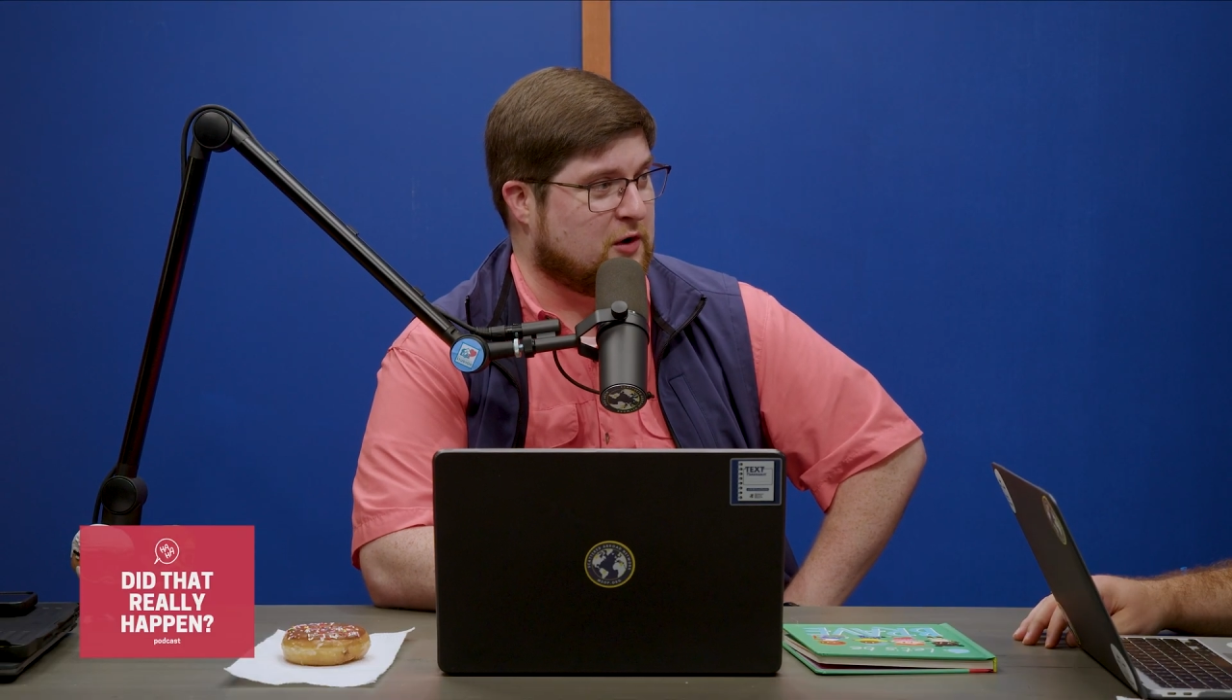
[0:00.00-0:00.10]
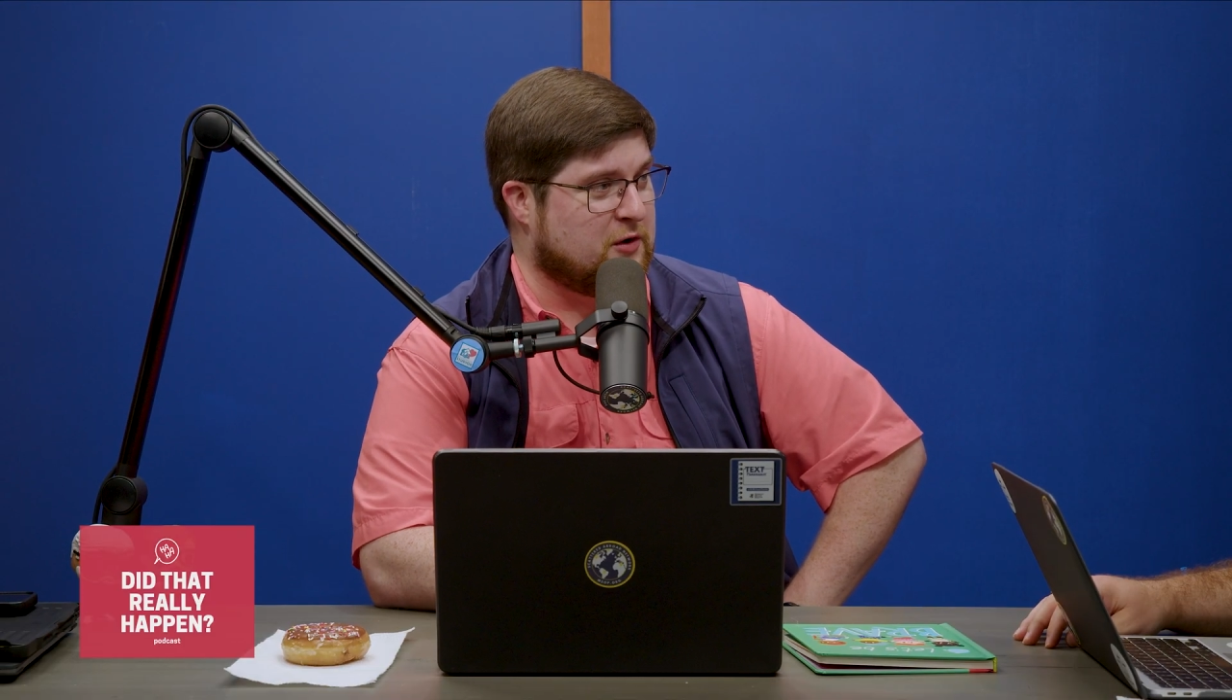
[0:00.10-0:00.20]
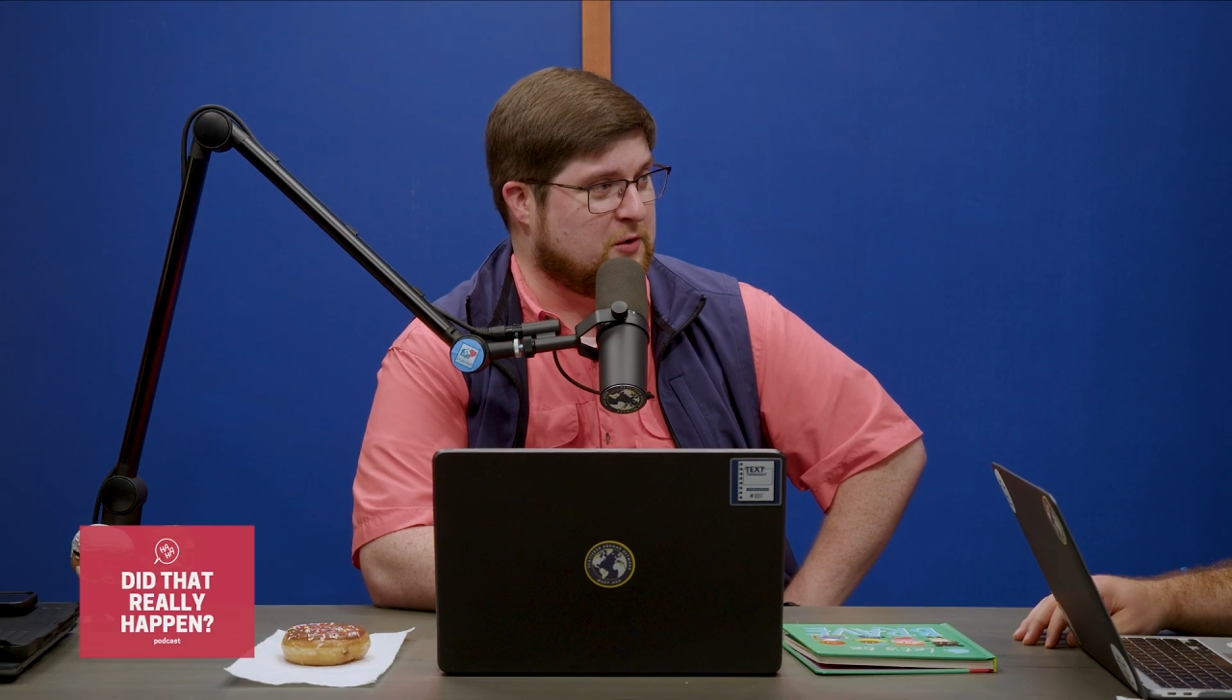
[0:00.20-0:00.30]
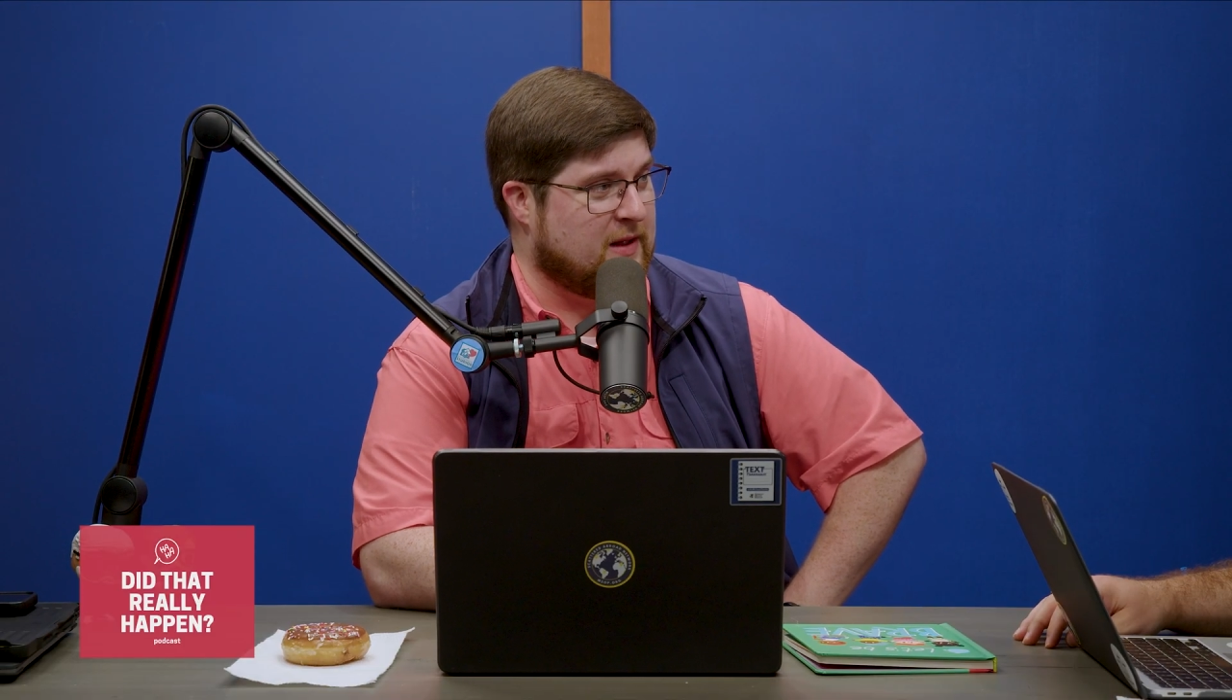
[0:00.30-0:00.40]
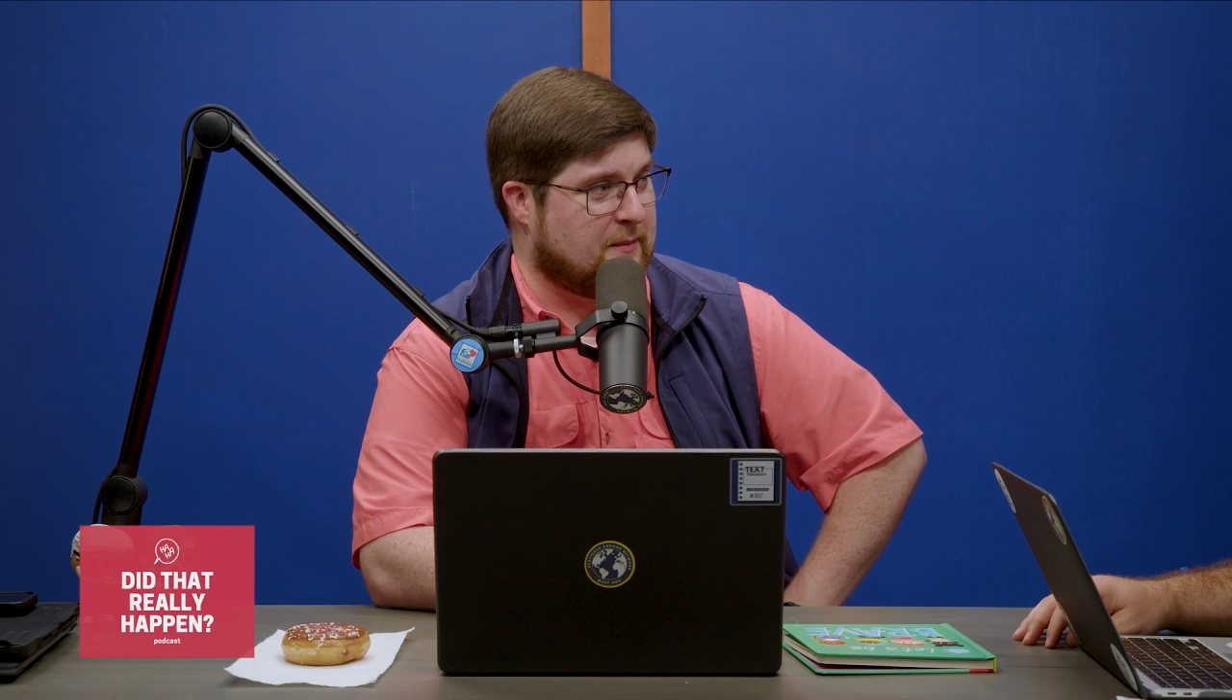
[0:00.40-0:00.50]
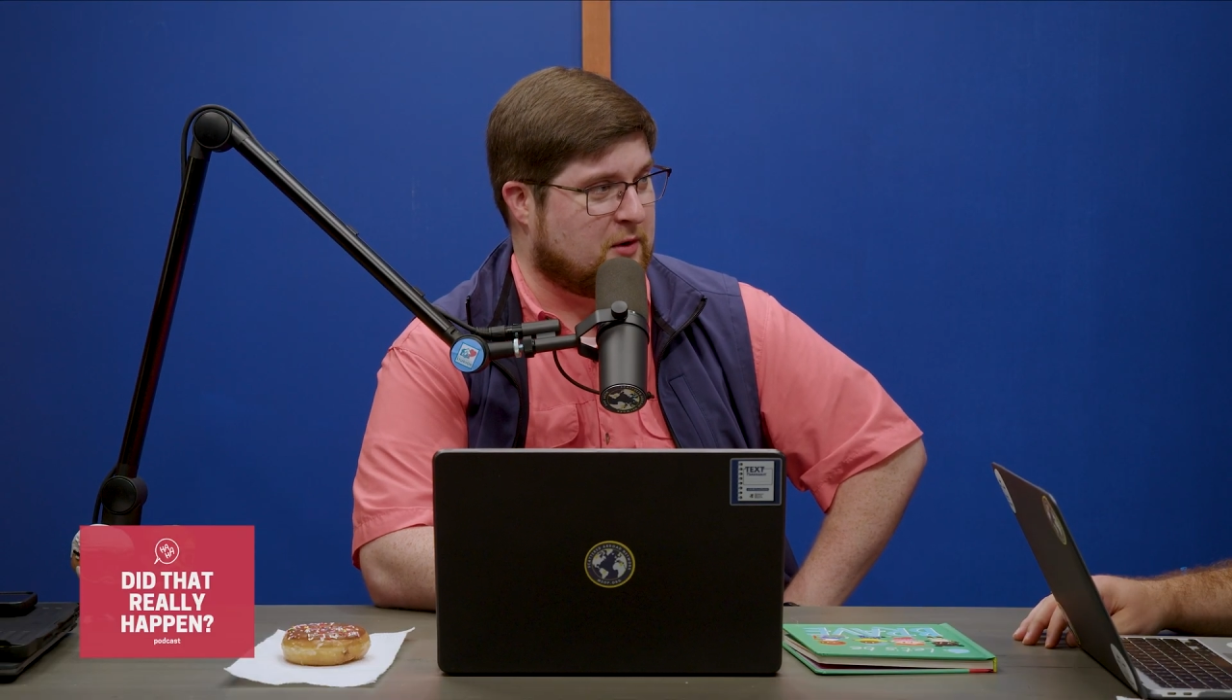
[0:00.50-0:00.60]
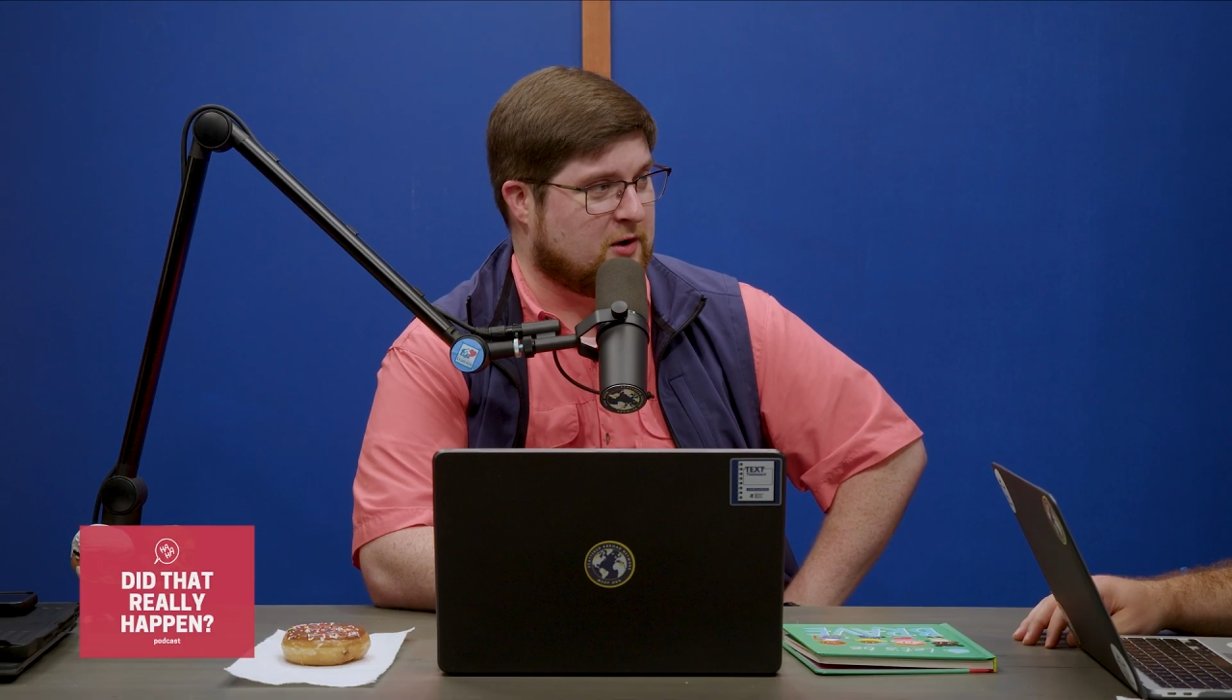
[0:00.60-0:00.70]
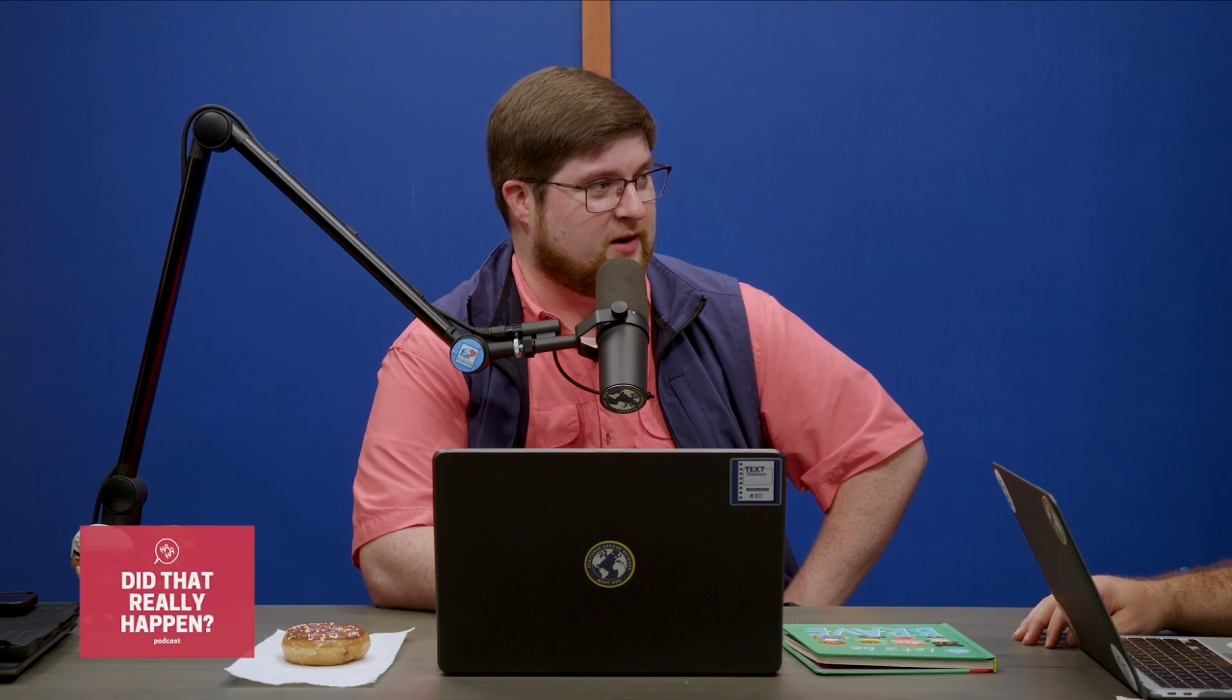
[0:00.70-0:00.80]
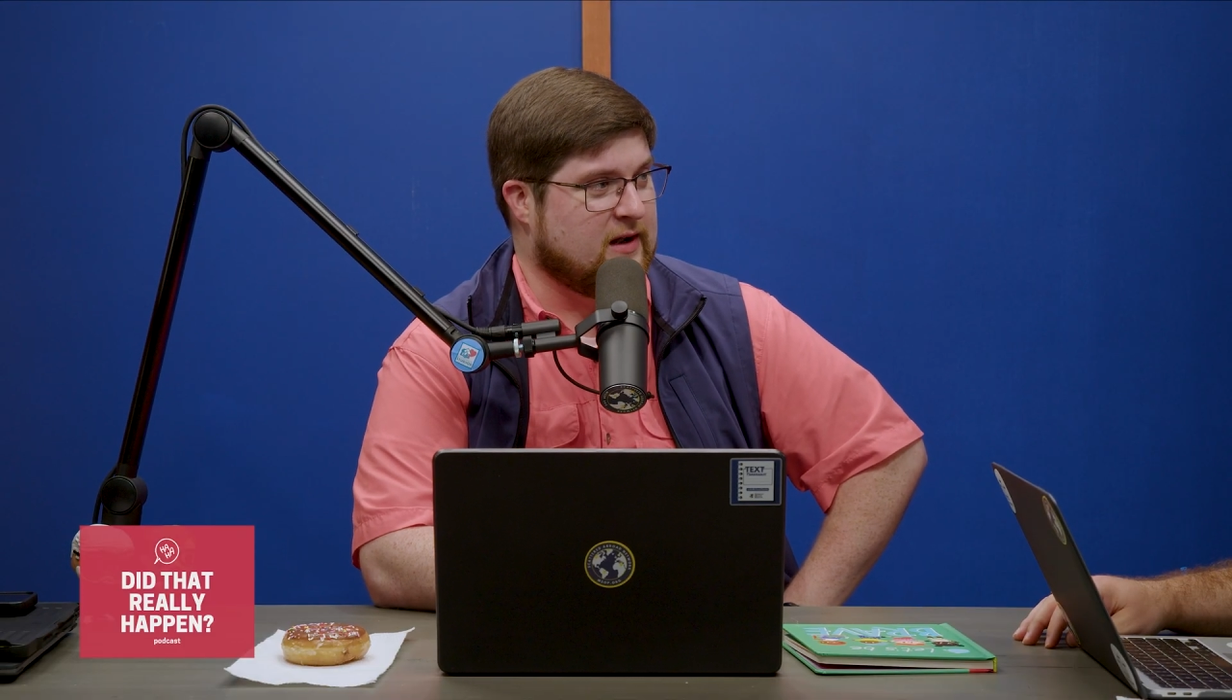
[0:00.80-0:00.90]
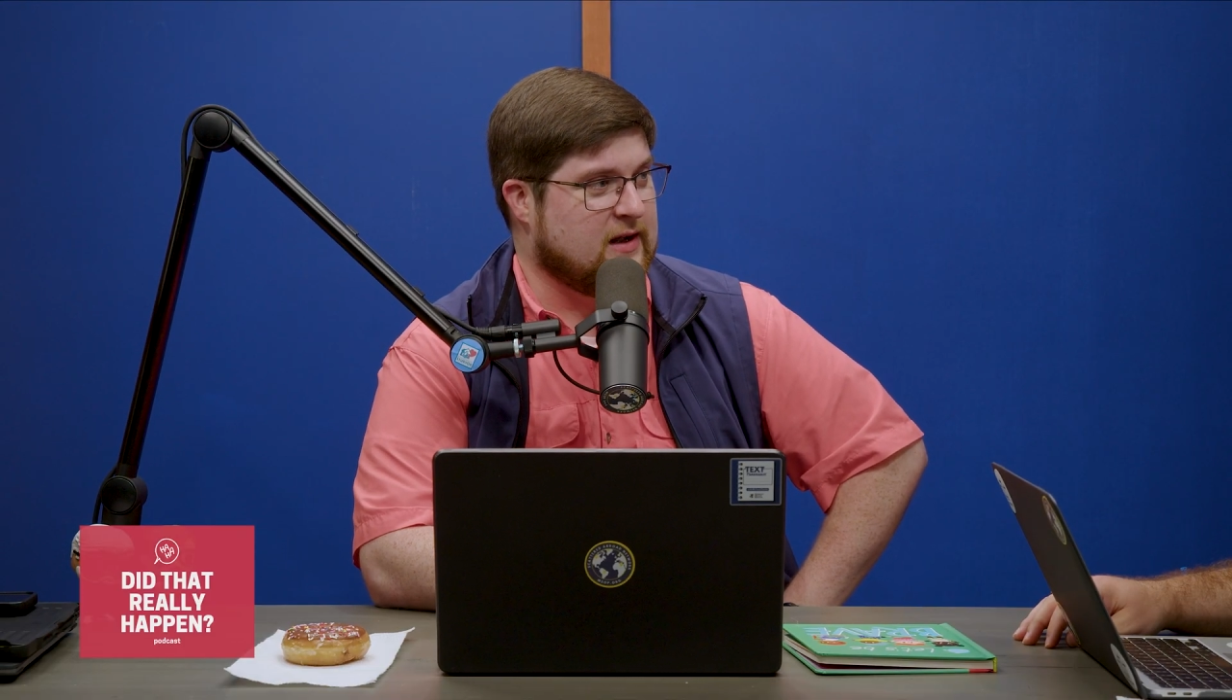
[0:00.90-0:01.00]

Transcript: know that part.